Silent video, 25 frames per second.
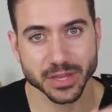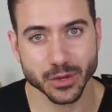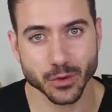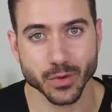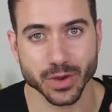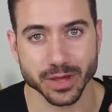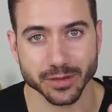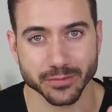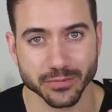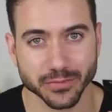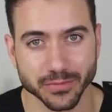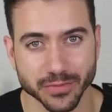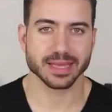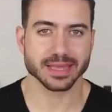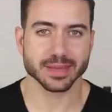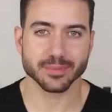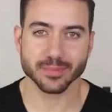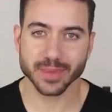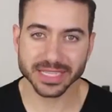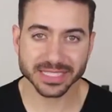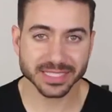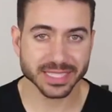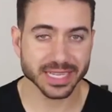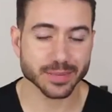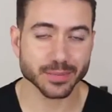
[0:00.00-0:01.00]
the quiff. And
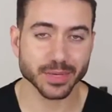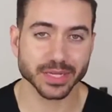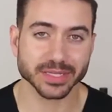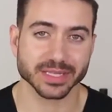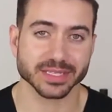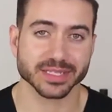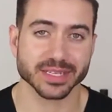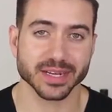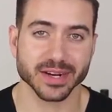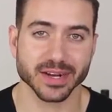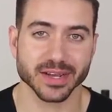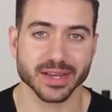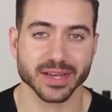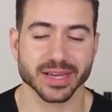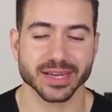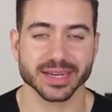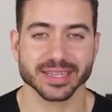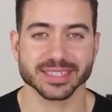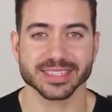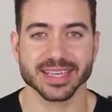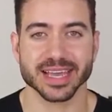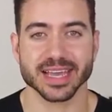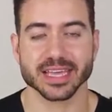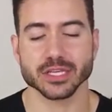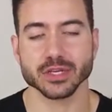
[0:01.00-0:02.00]
the best thing about this
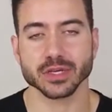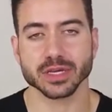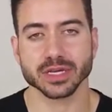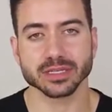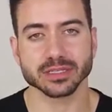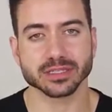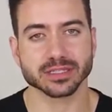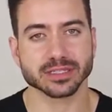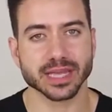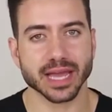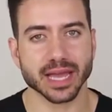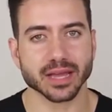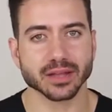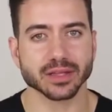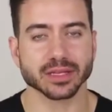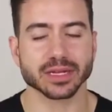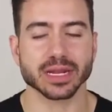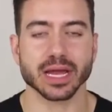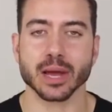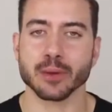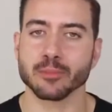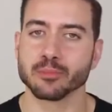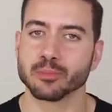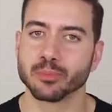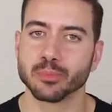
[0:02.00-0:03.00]
haircut is that you can style
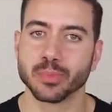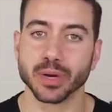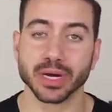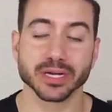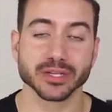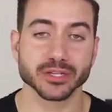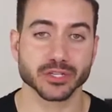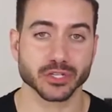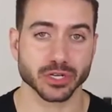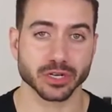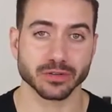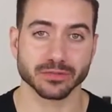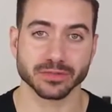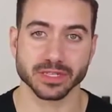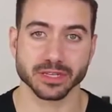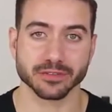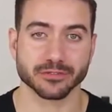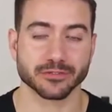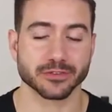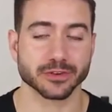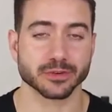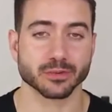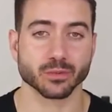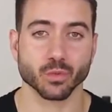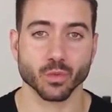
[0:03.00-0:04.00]
it a bunch of
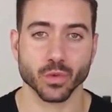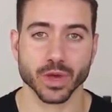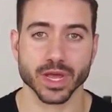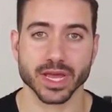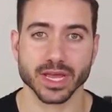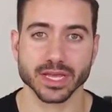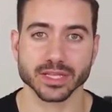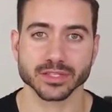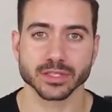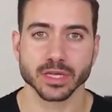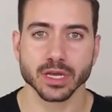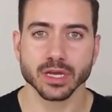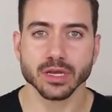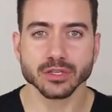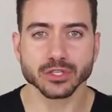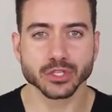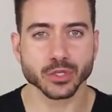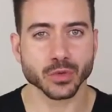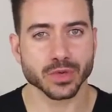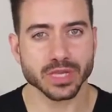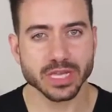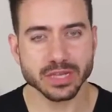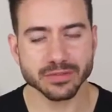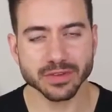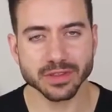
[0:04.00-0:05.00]
different ways.
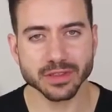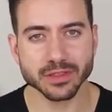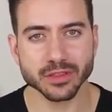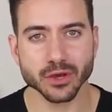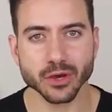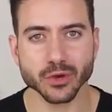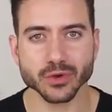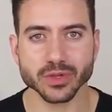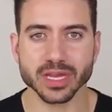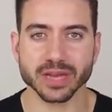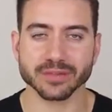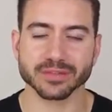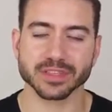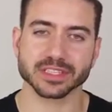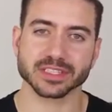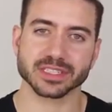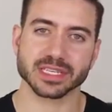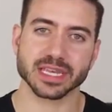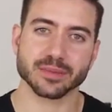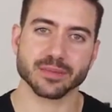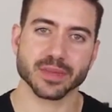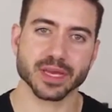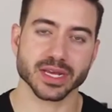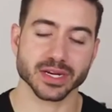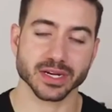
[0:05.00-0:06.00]
So even though you have the
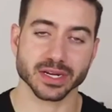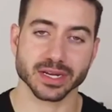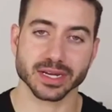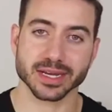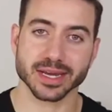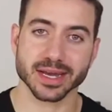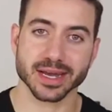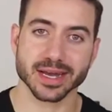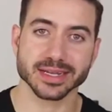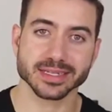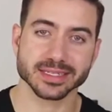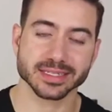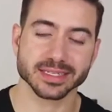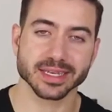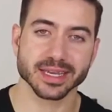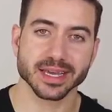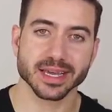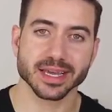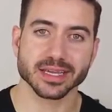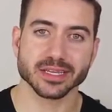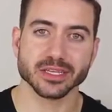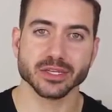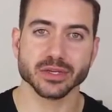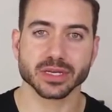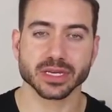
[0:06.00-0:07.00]
same haircut,
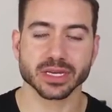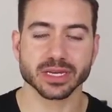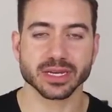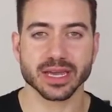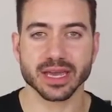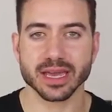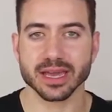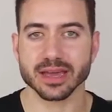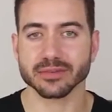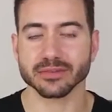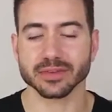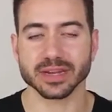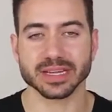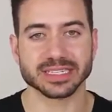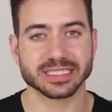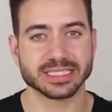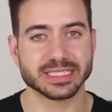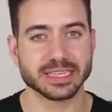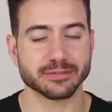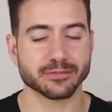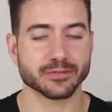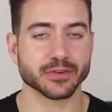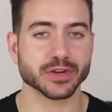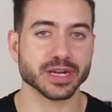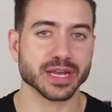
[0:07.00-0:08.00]
you can have
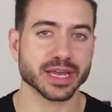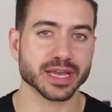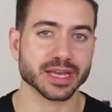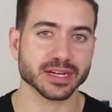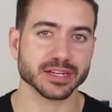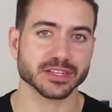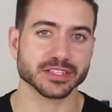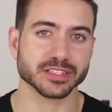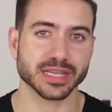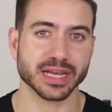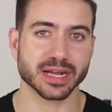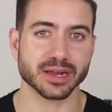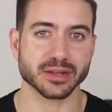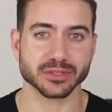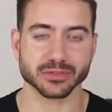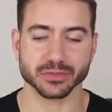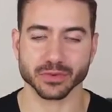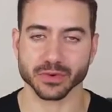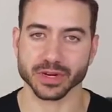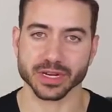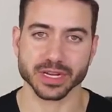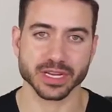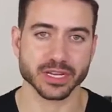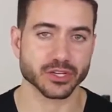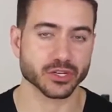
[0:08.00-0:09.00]
different hairstyles
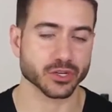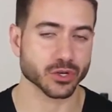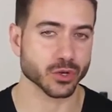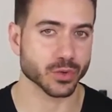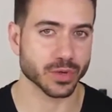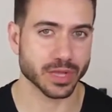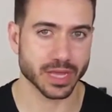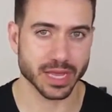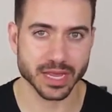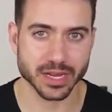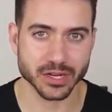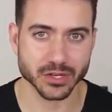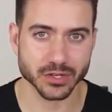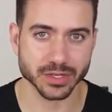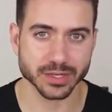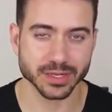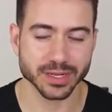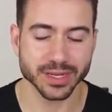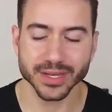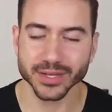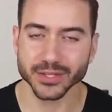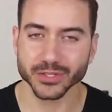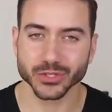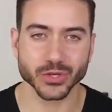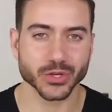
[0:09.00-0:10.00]
for each
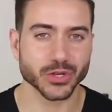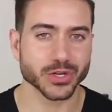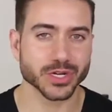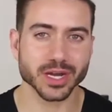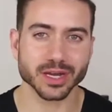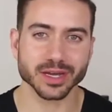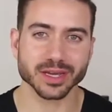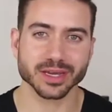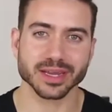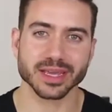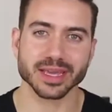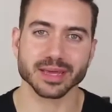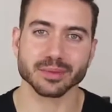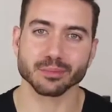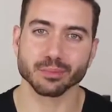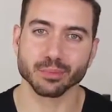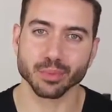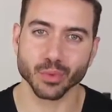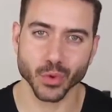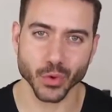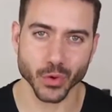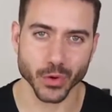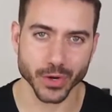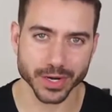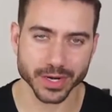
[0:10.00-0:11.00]
occasion, so you're not gonna
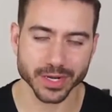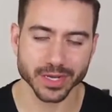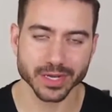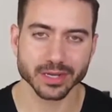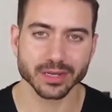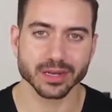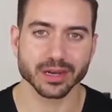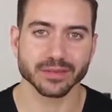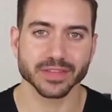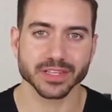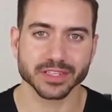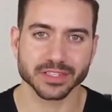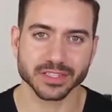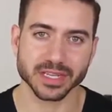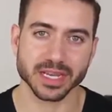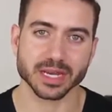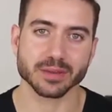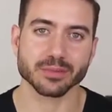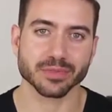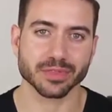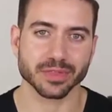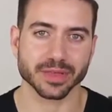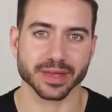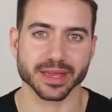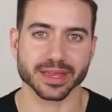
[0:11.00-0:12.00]
get bored of the
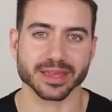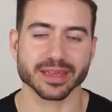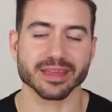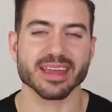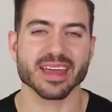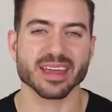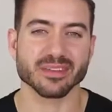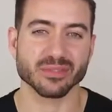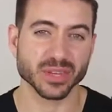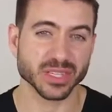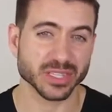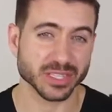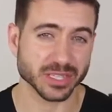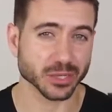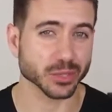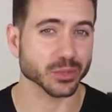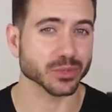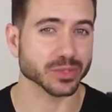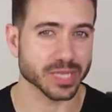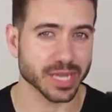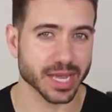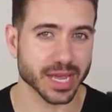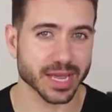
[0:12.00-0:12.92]
same thing every single